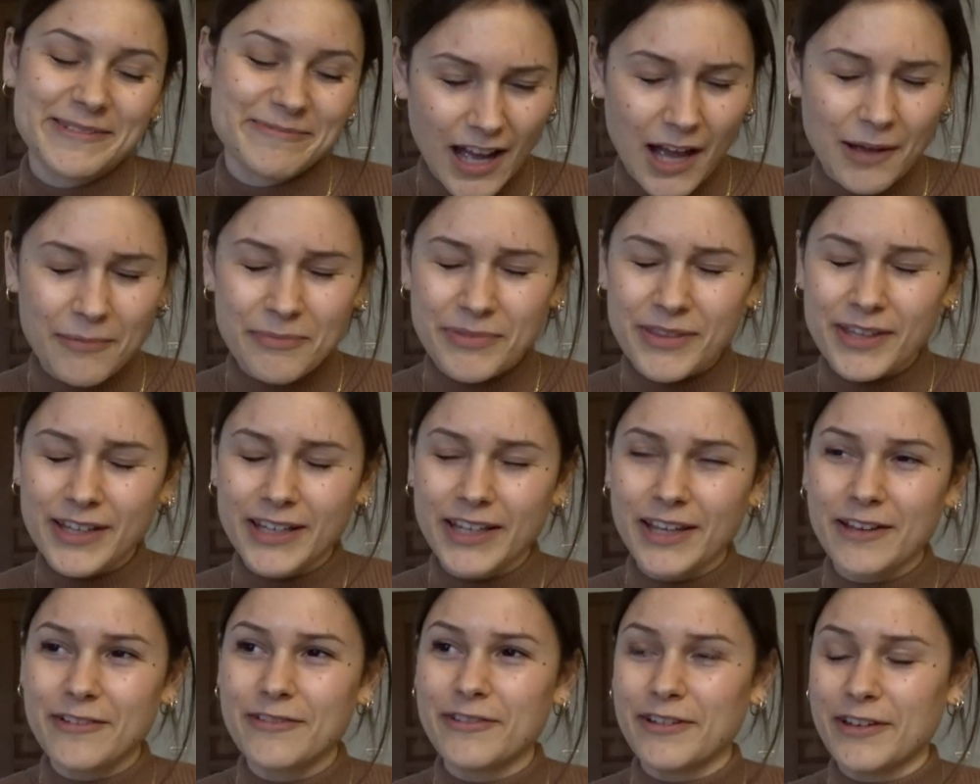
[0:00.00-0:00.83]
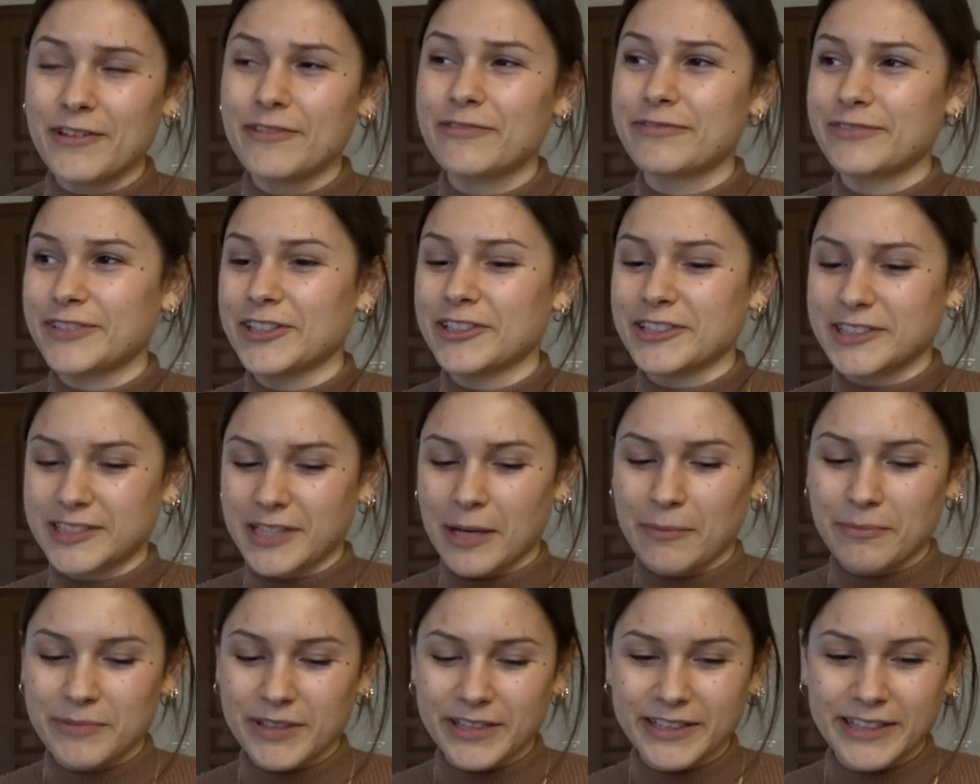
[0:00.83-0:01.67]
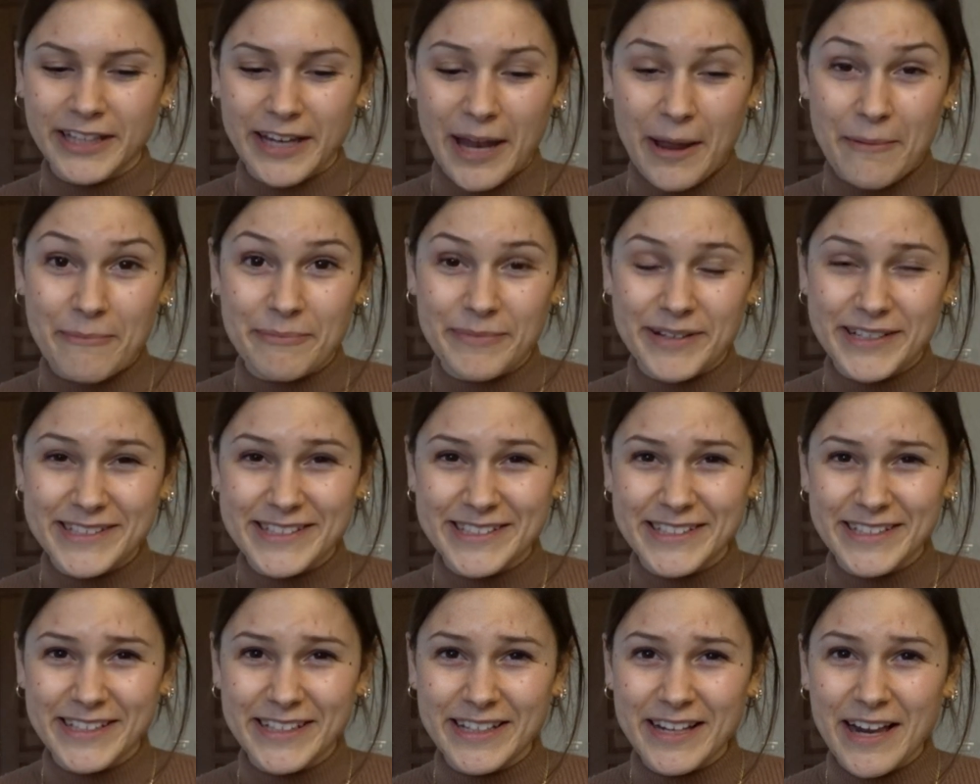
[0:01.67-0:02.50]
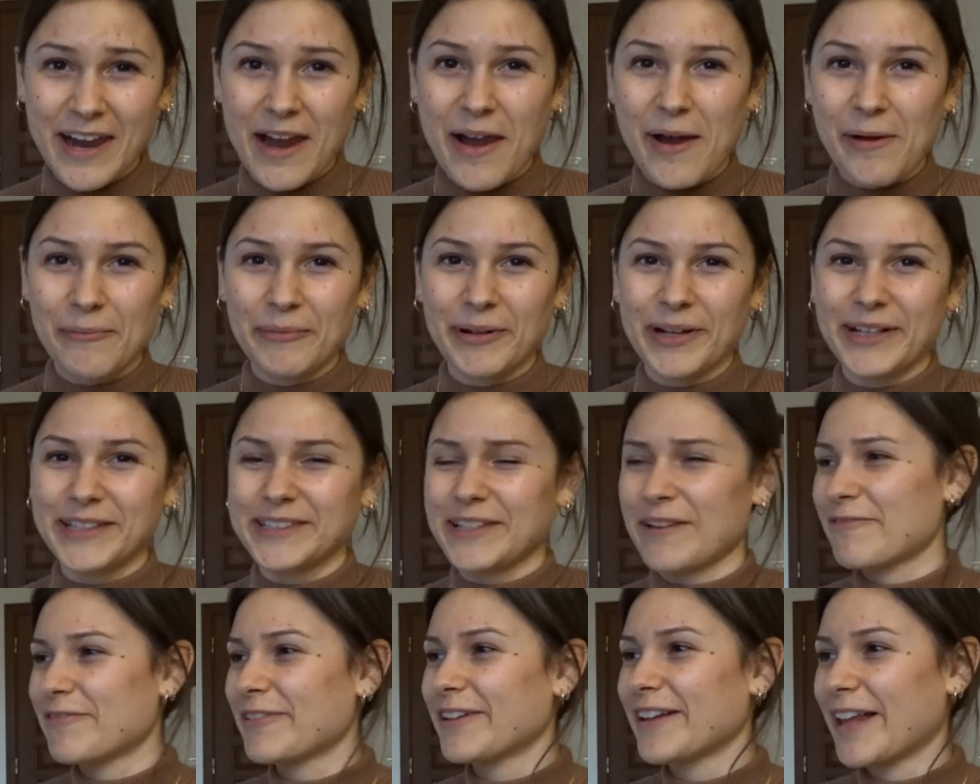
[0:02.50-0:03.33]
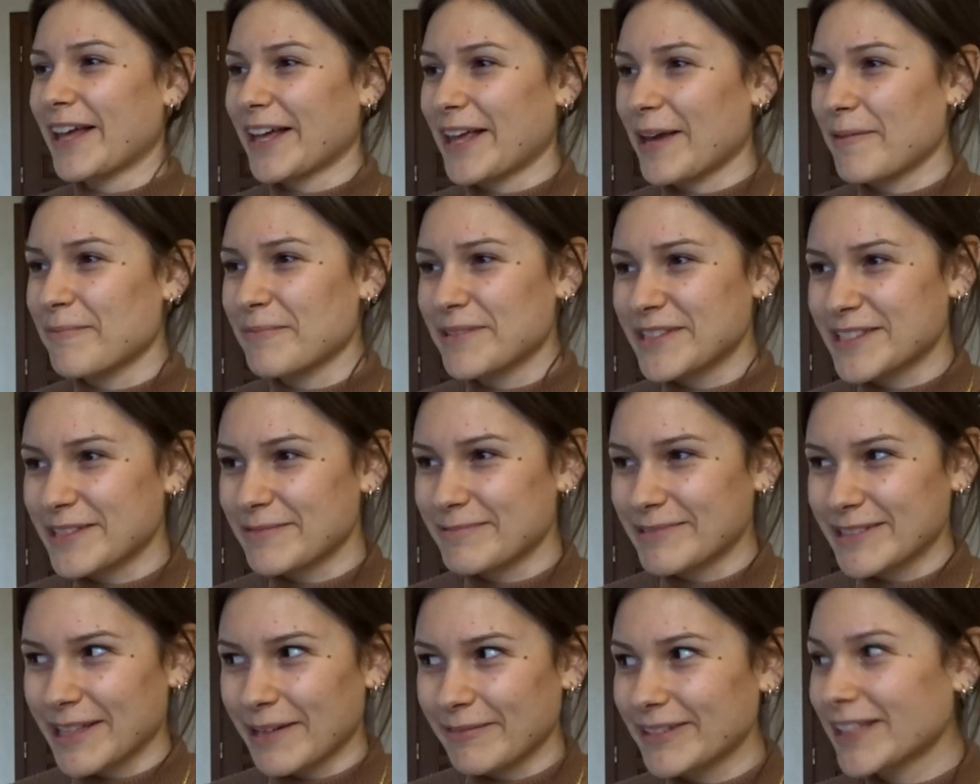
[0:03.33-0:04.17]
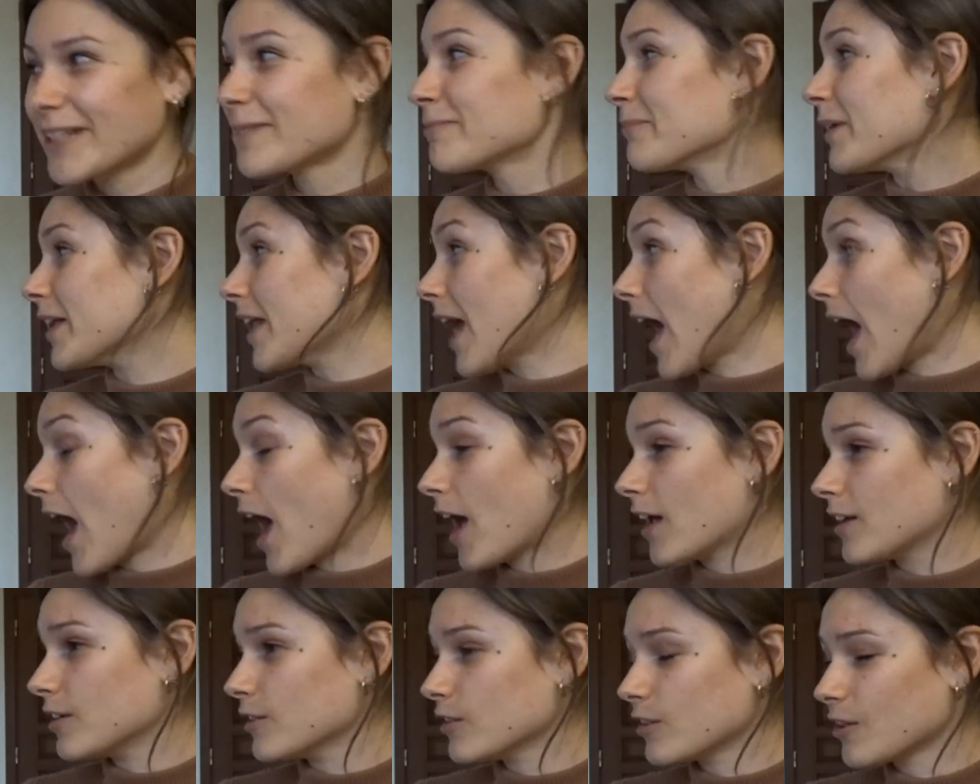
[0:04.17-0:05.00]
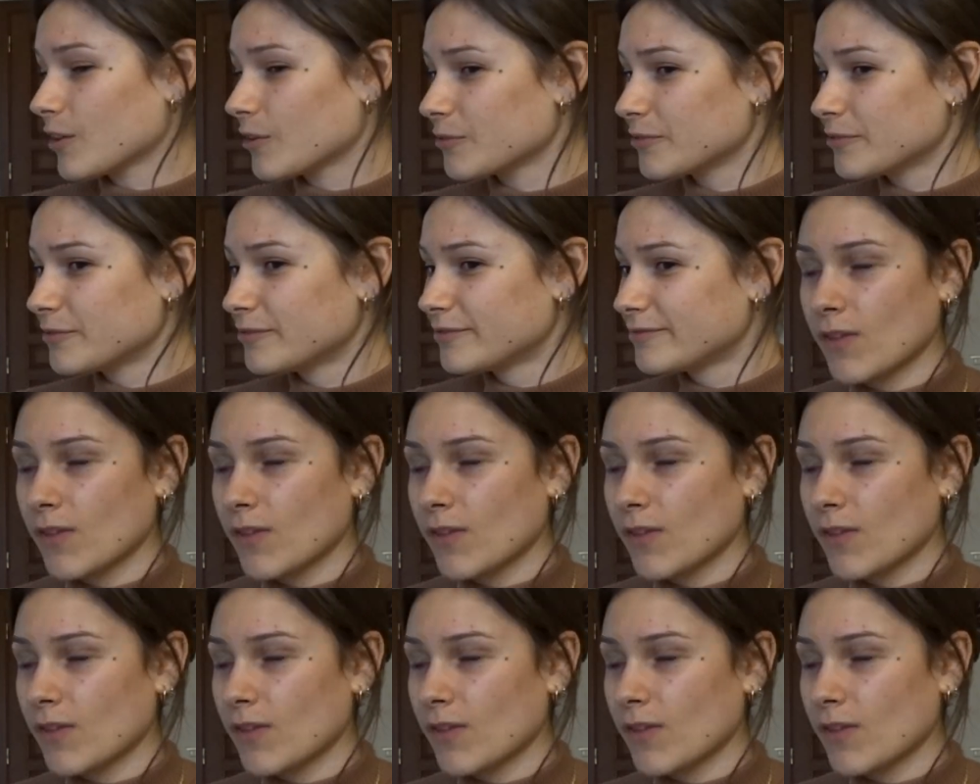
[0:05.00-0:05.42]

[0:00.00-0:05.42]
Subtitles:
I'm thinking if there's something that I'm missing, because I feel like I'm missing something, but I don't know.